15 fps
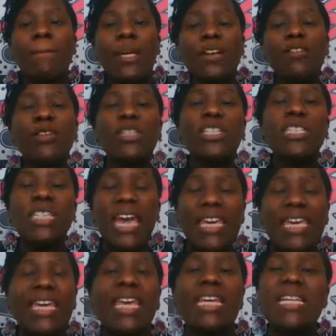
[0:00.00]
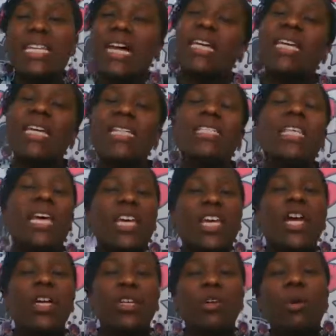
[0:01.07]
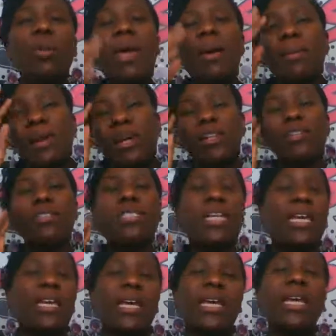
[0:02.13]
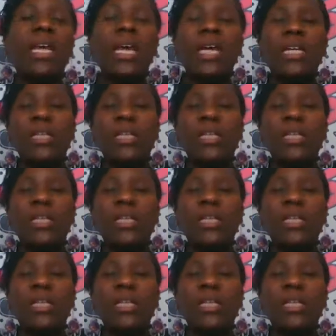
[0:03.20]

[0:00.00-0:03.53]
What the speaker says: But if you just take it in nuggets, like, you'll be able to understand it.